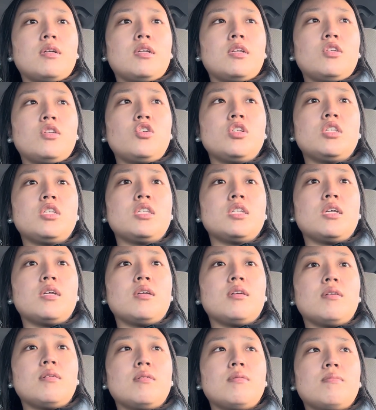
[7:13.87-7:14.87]
just
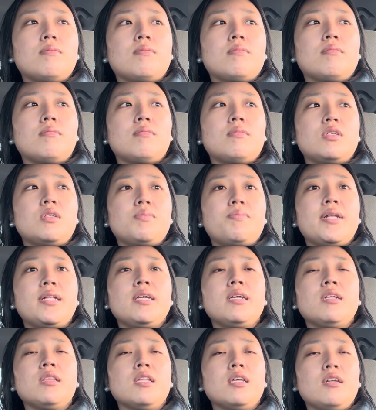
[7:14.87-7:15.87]

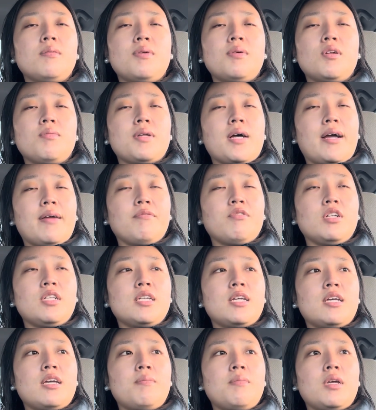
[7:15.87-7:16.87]
spending a little bit of time with
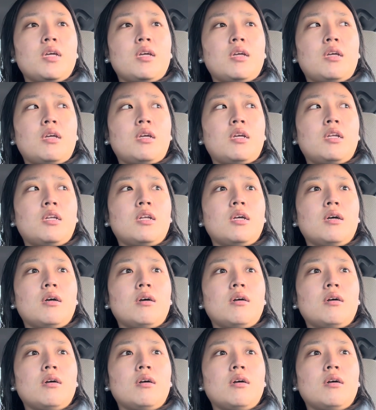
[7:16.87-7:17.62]
them and